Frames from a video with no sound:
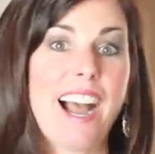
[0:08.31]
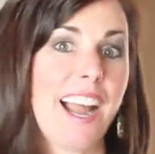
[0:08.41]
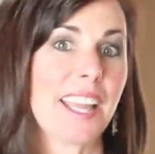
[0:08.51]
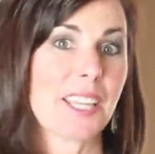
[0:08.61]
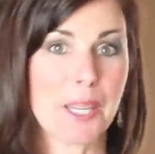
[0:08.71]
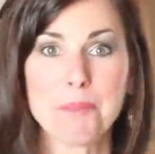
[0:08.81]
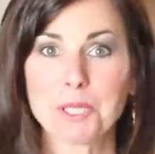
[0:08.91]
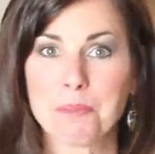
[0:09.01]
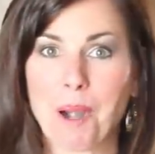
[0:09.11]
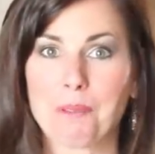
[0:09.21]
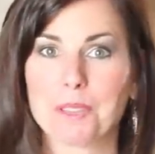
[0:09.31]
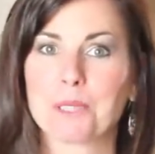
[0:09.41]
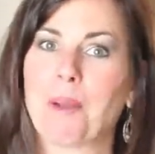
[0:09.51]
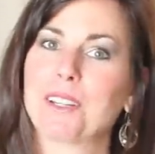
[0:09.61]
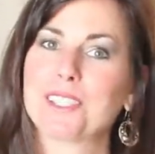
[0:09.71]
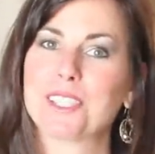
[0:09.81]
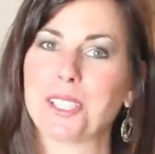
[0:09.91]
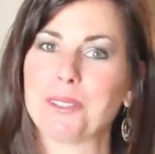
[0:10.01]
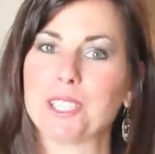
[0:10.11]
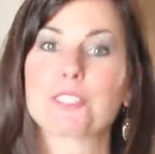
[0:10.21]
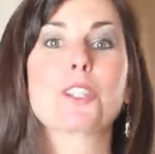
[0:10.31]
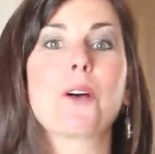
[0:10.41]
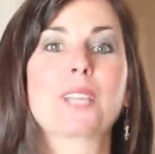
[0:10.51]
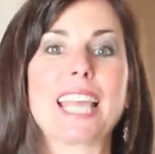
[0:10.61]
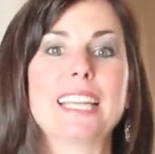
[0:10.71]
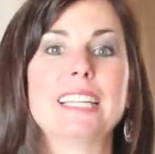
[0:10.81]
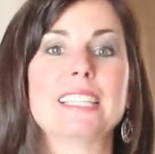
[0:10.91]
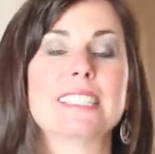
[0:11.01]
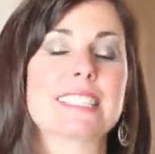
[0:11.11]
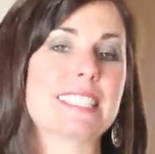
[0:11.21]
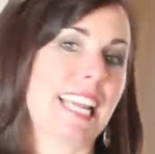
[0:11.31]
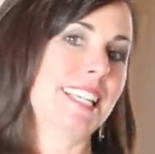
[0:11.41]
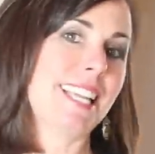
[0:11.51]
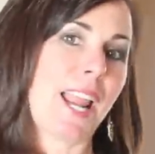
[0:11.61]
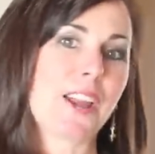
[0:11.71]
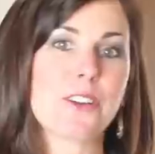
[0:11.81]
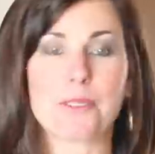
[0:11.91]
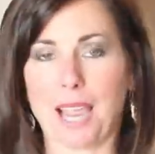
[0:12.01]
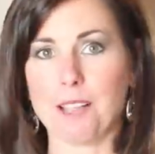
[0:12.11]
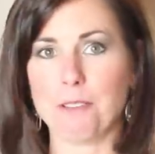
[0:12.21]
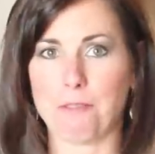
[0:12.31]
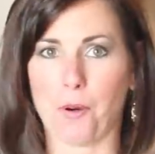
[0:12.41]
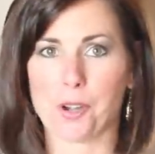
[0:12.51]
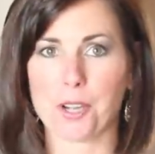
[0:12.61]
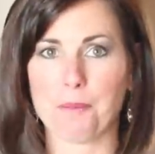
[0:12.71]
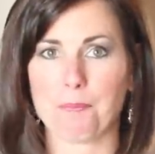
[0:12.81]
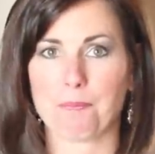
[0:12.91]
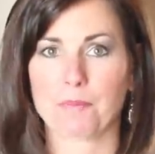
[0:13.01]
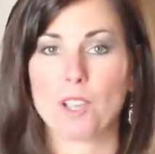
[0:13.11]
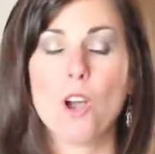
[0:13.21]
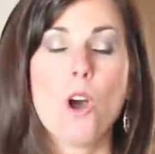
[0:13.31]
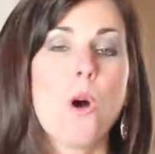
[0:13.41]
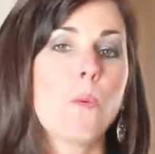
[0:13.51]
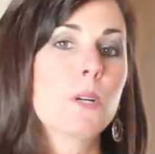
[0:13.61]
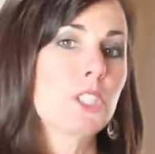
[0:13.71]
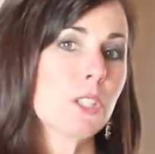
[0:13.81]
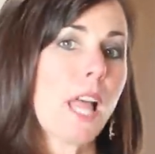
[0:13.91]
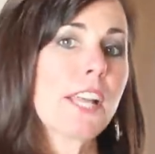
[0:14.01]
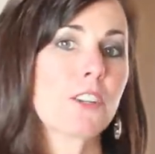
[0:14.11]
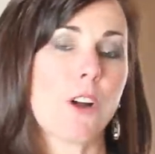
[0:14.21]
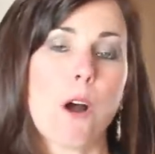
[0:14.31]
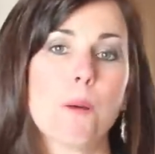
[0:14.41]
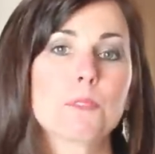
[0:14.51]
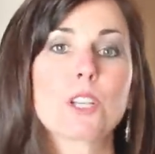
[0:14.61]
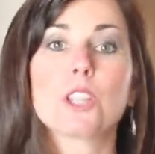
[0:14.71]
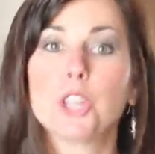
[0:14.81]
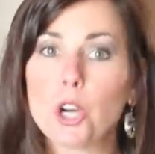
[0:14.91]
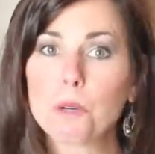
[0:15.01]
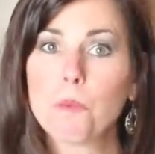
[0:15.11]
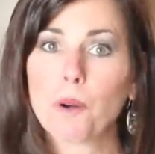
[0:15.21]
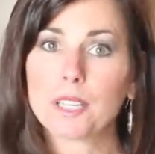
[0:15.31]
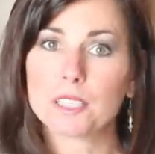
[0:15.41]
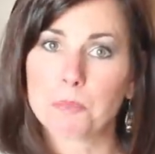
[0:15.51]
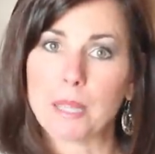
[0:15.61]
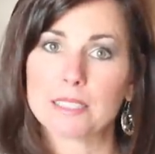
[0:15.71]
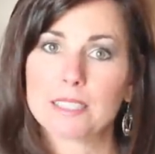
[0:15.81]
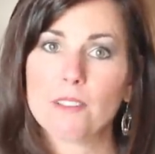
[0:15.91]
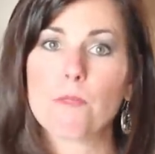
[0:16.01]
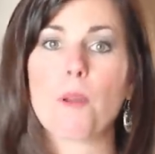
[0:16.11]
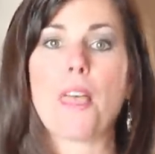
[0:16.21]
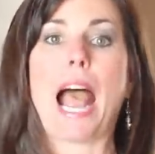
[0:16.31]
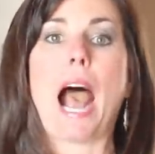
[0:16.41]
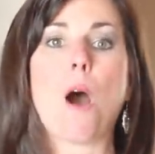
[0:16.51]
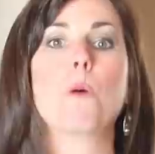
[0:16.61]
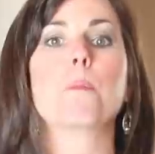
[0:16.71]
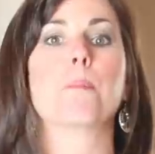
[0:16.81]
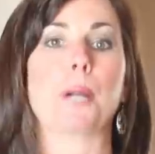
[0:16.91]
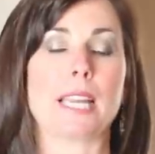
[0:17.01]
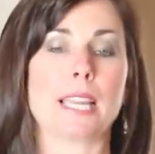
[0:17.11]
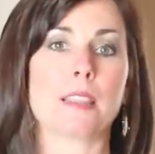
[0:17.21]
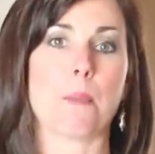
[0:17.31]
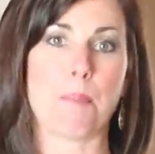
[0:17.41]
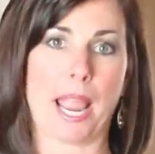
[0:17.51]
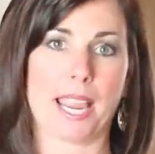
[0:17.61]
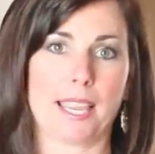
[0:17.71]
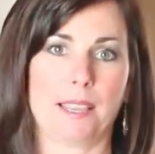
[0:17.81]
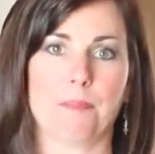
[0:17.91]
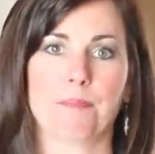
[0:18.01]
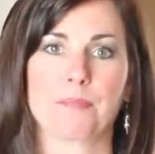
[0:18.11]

Hi, Kim Smart with Smart Interiors, located in San Diego, California. Would you like your home to look more expensive without breaking the bank?